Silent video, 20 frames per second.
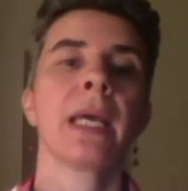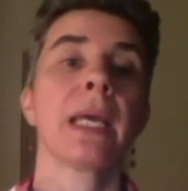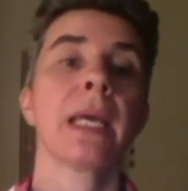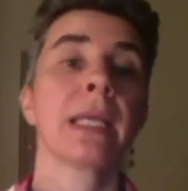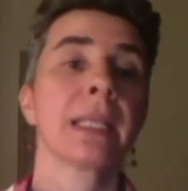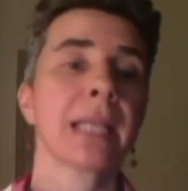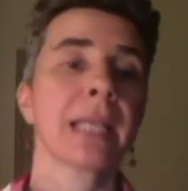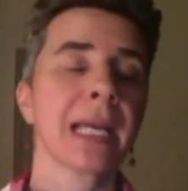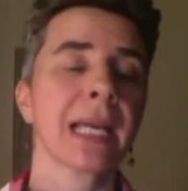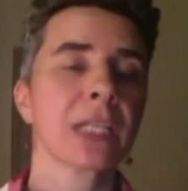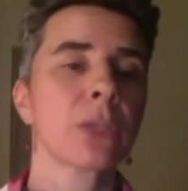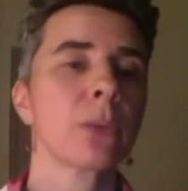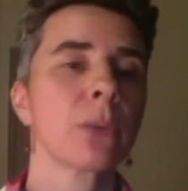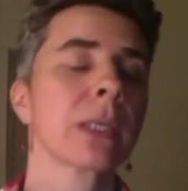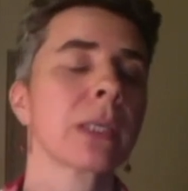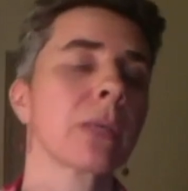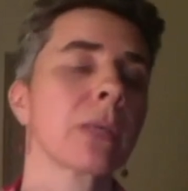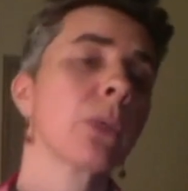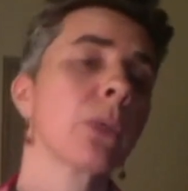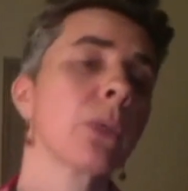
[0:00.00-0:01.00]
And that's
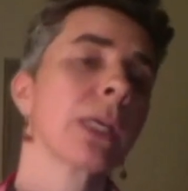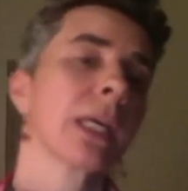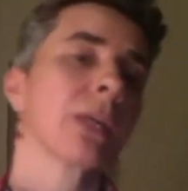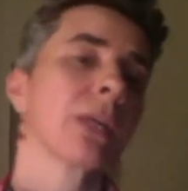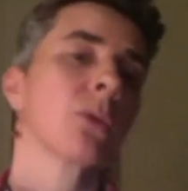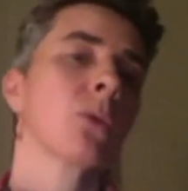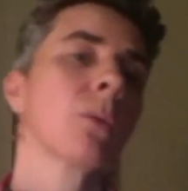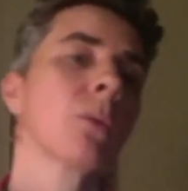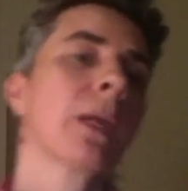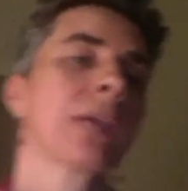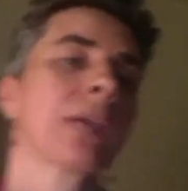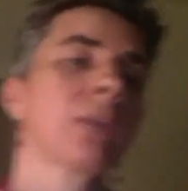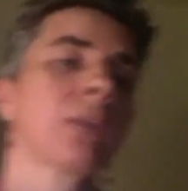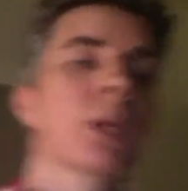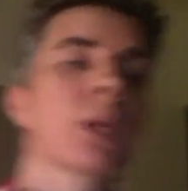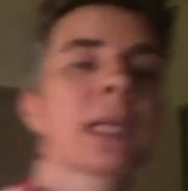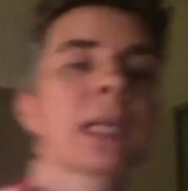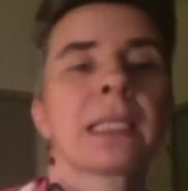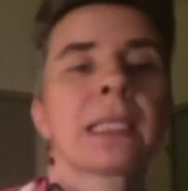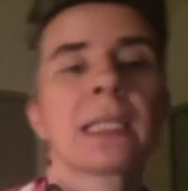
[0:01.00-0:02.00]
what we can do by the
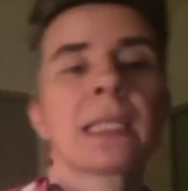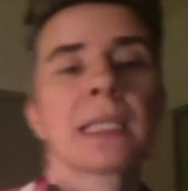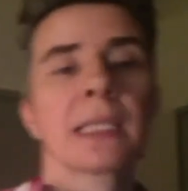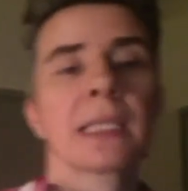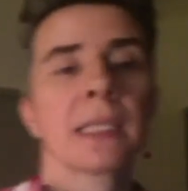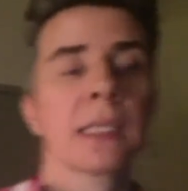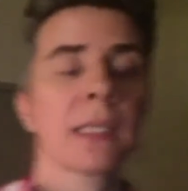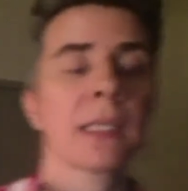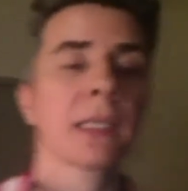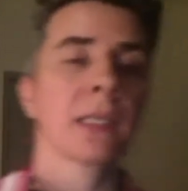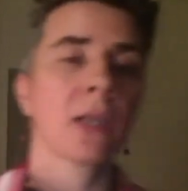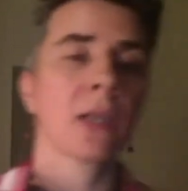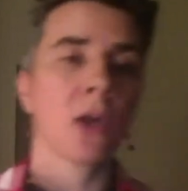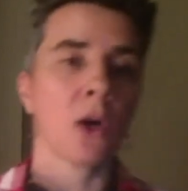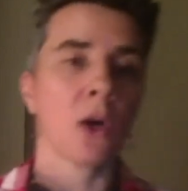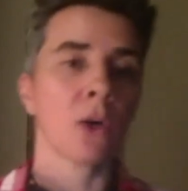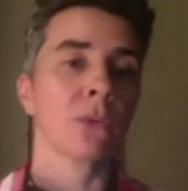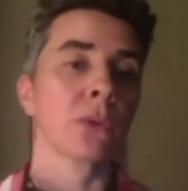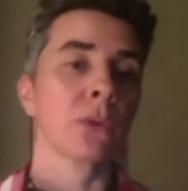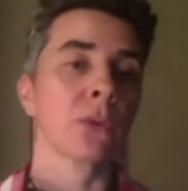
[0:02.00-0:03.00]
practice
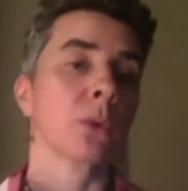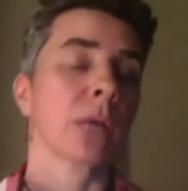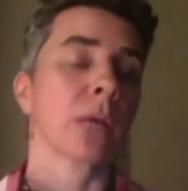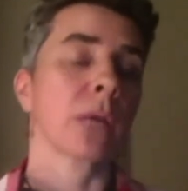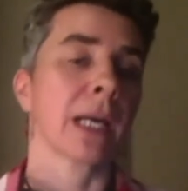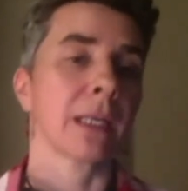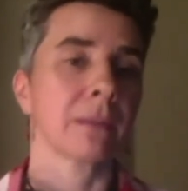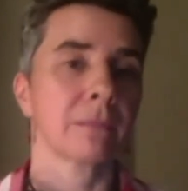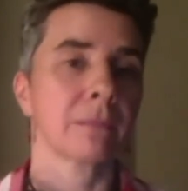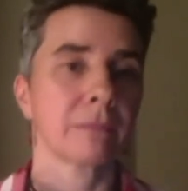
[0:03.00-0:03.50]
of yoga.